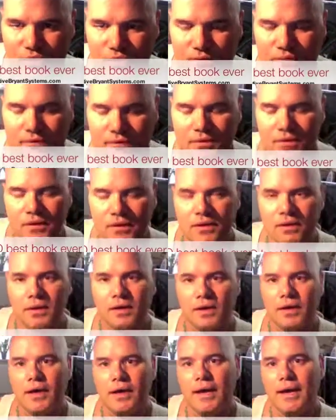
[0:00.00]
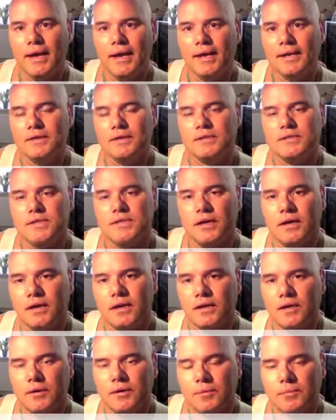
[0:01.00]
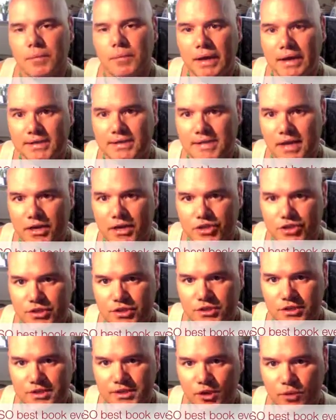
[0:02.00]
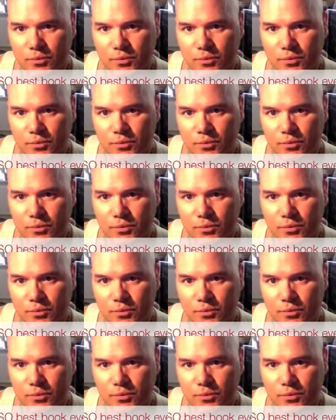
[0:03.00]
And meditation has helped me do that.